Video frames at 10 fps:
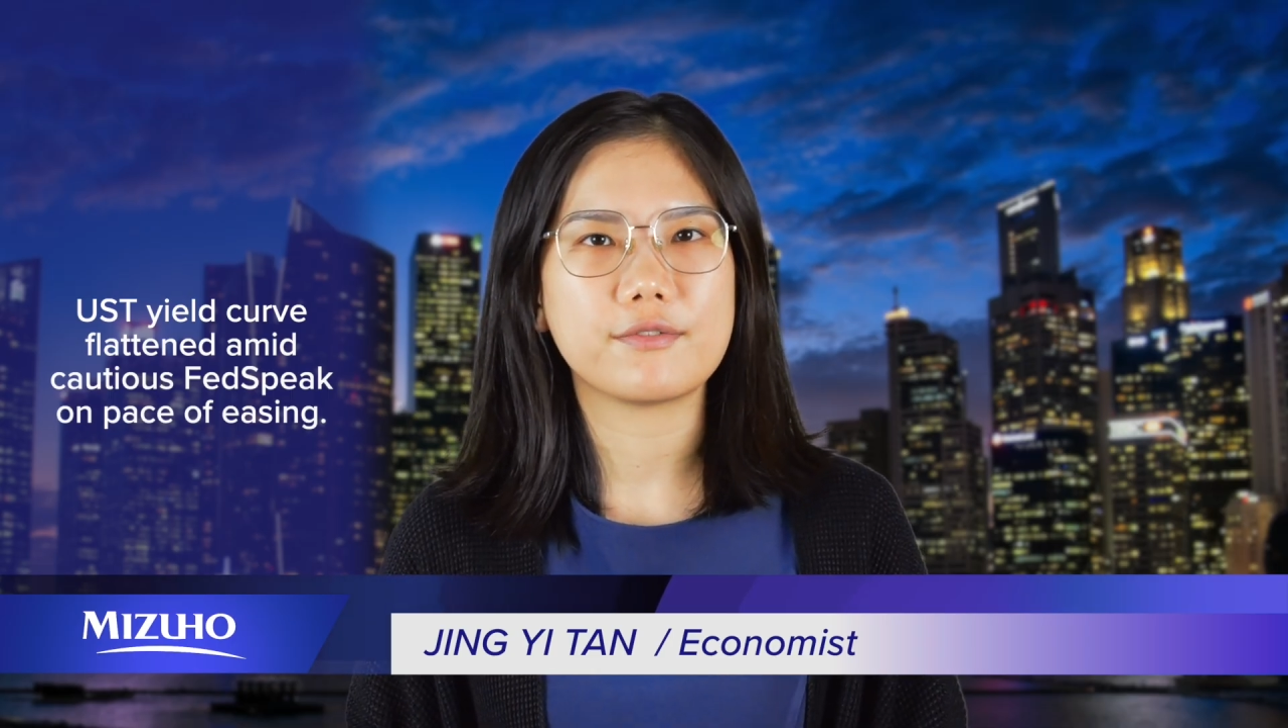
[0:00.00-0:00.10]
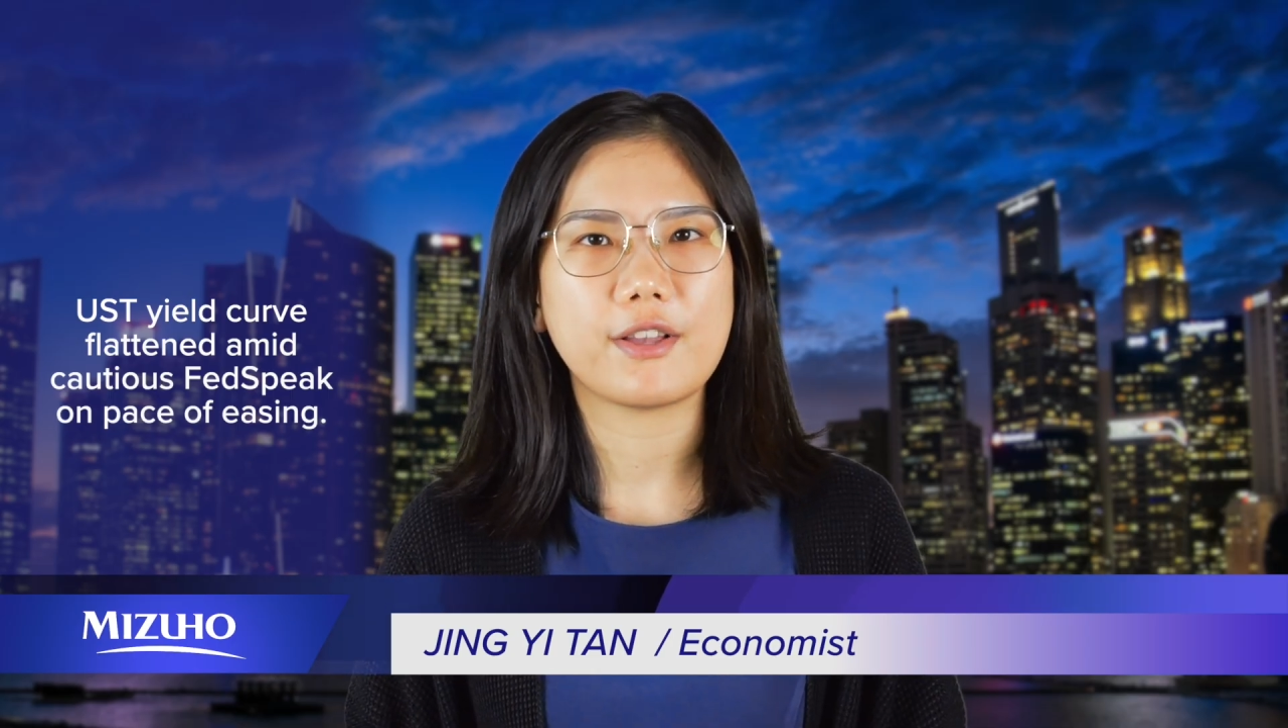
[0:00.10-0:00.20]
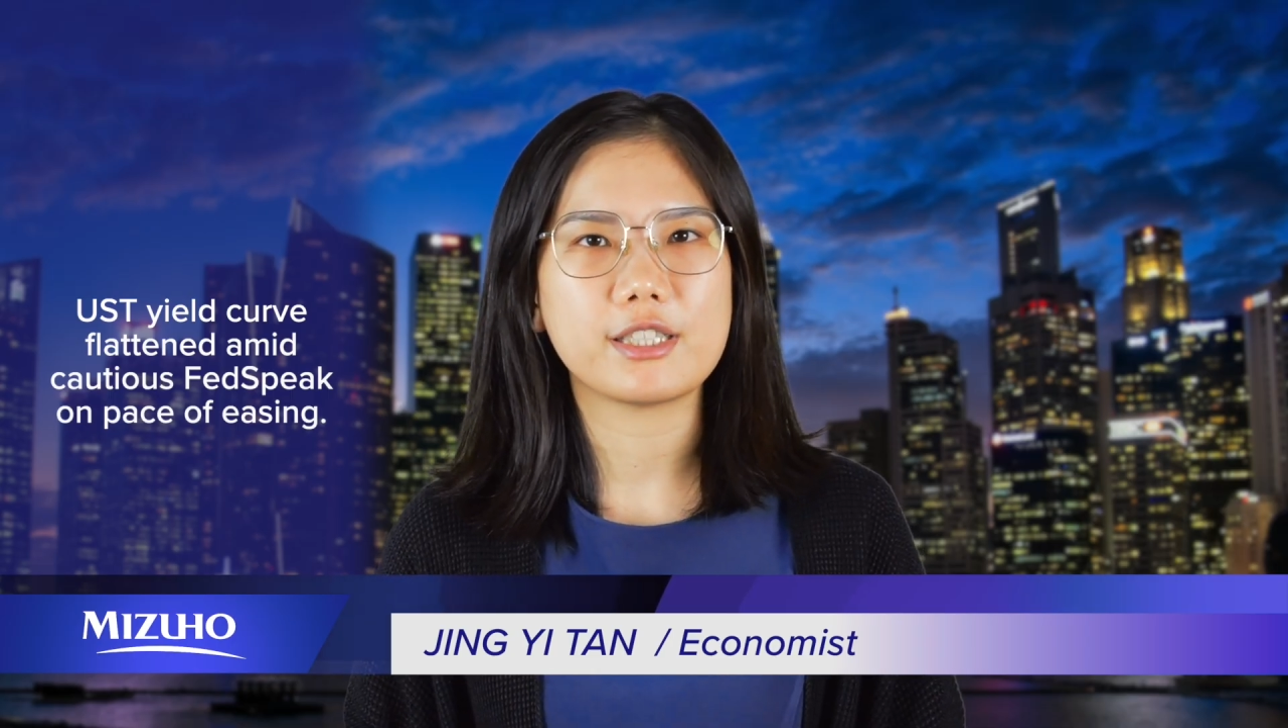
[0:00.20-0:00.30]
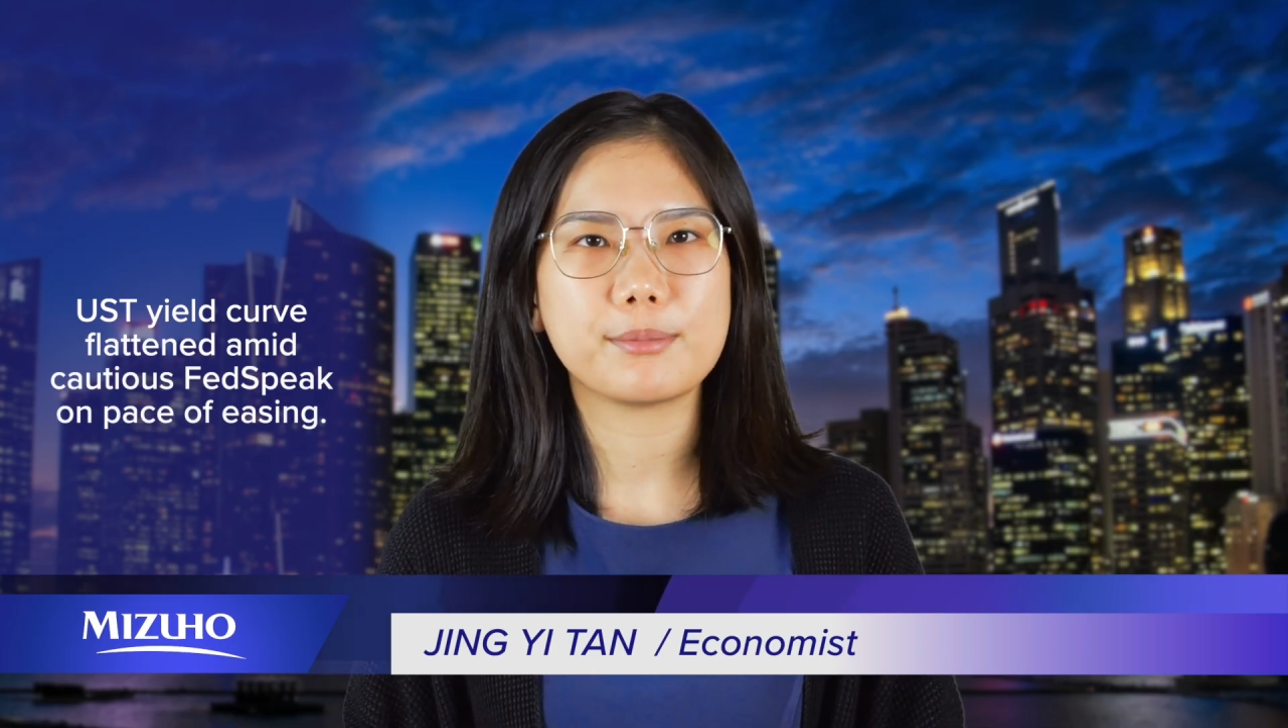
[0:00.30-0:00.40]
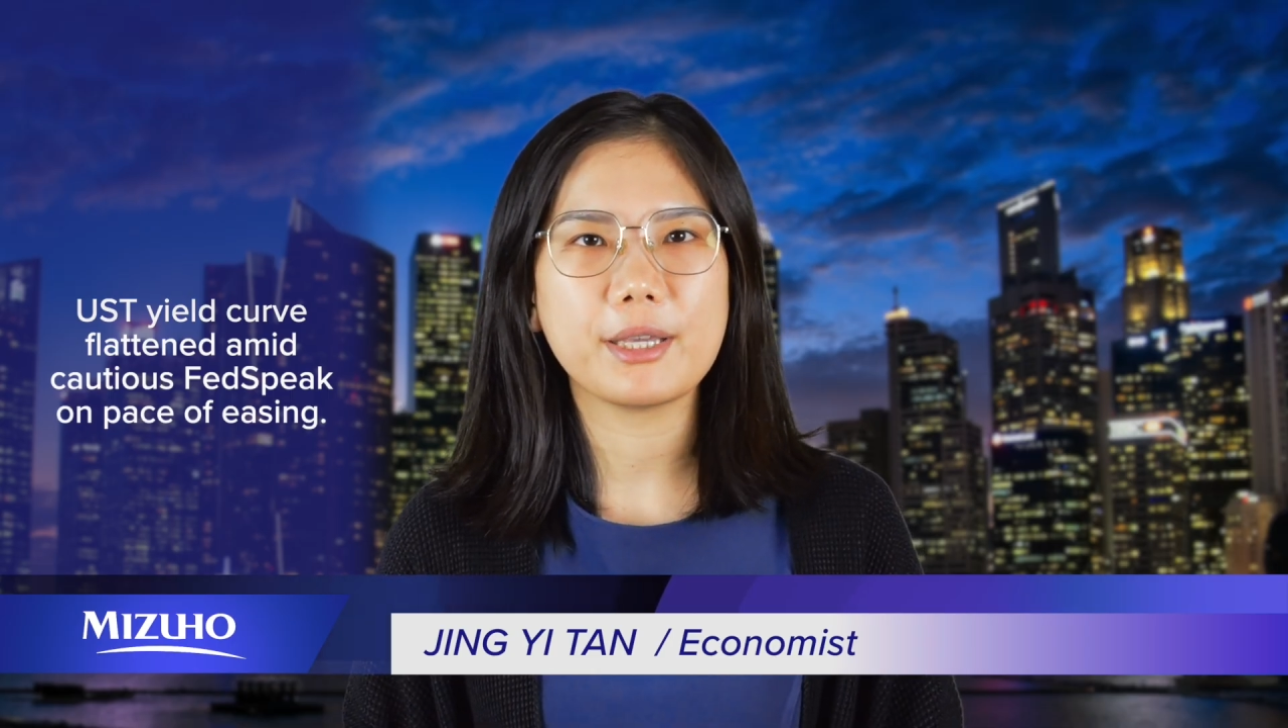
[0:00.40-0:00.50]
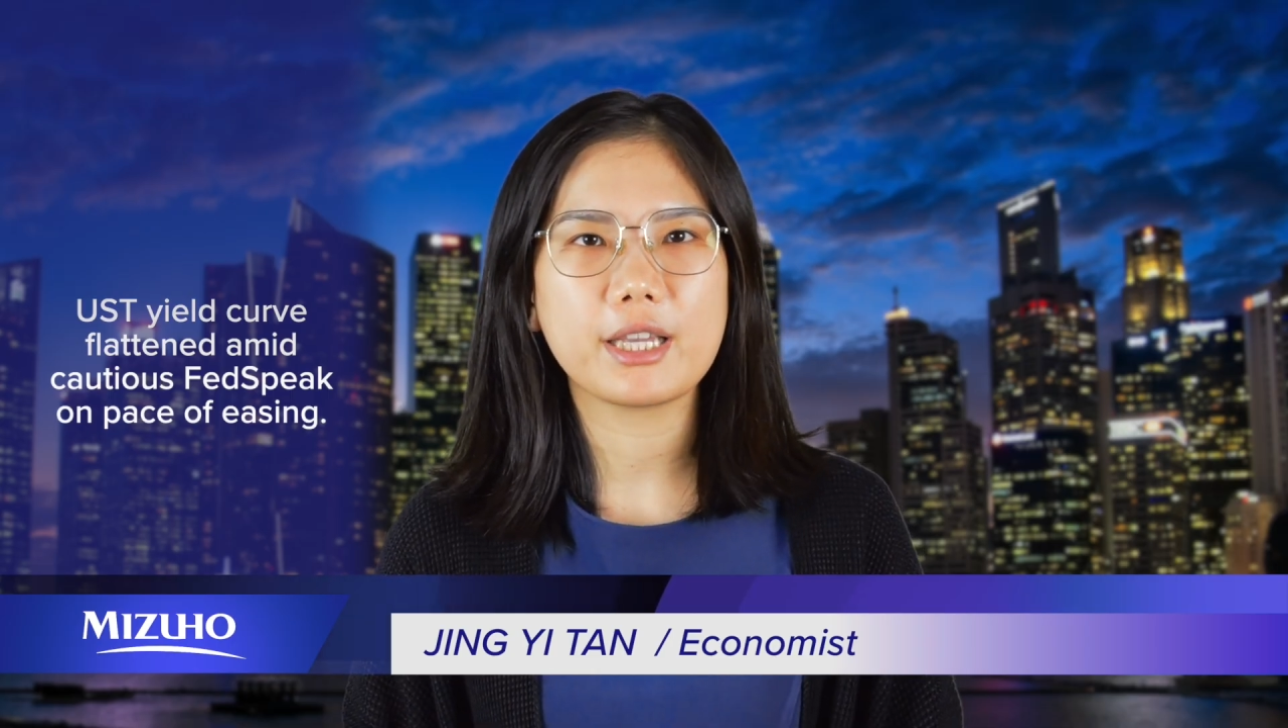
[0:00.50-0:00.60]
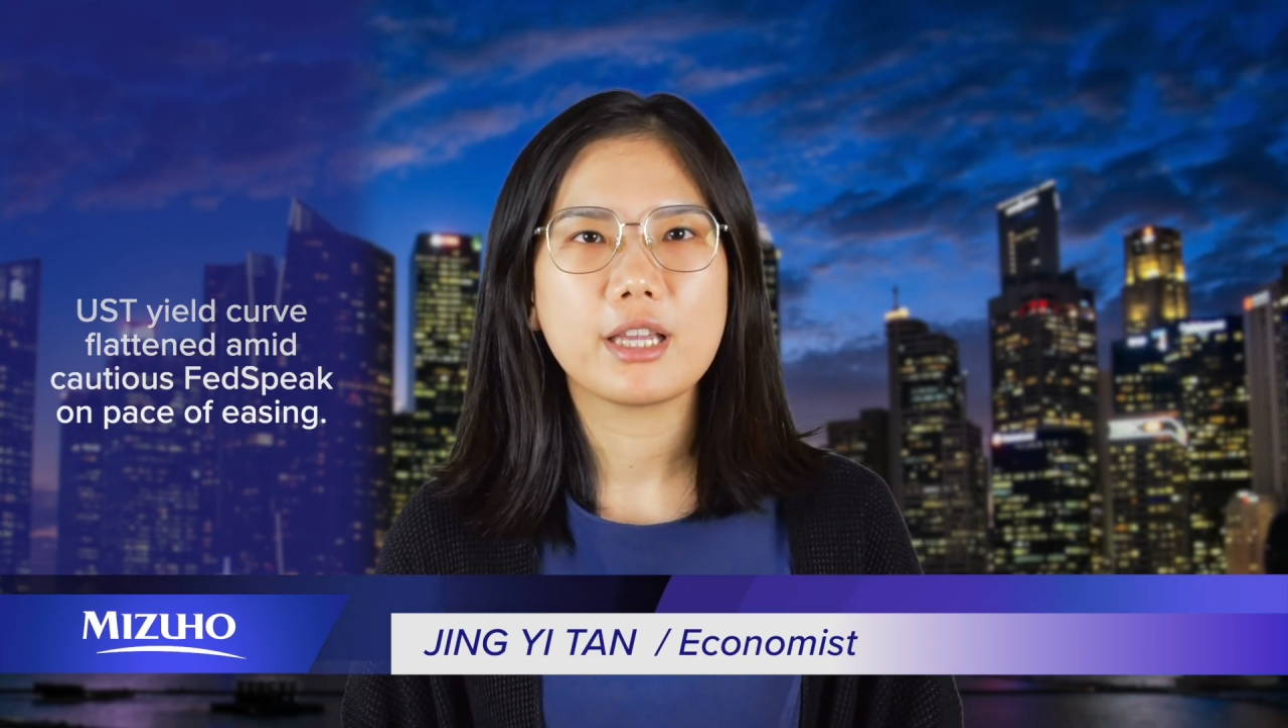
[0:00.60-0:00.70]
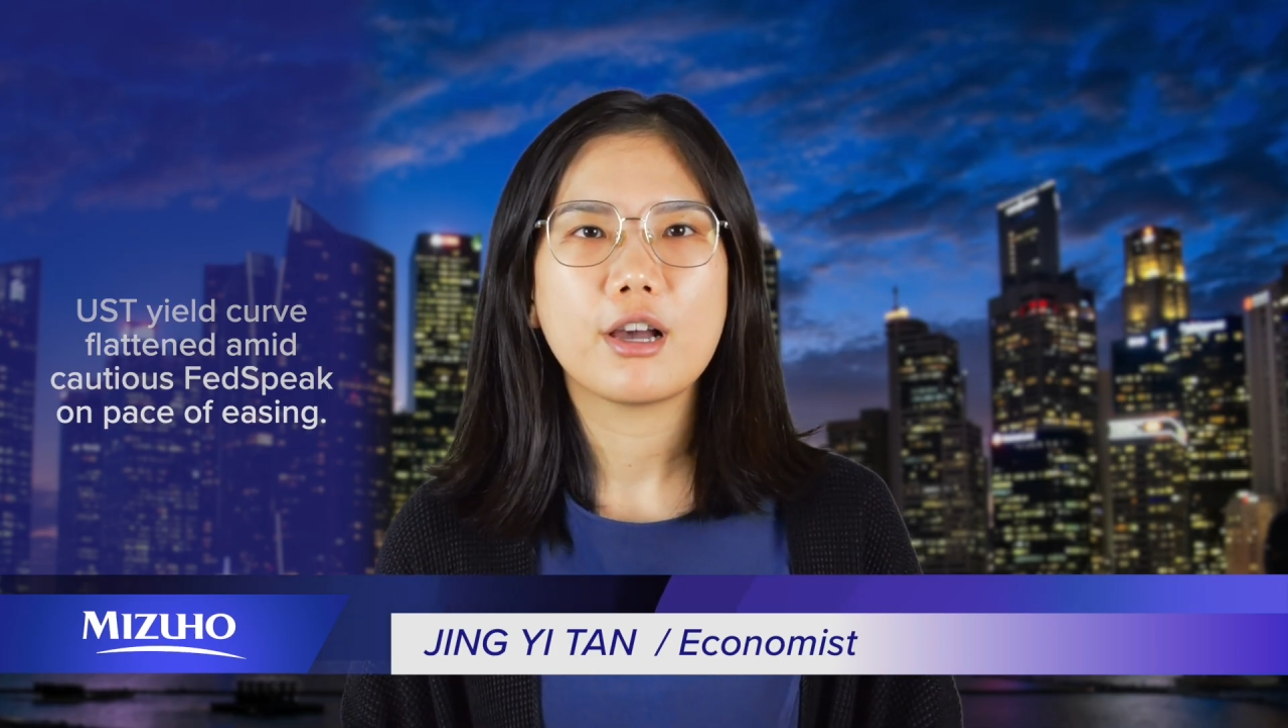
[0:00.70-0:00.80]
FedSpeak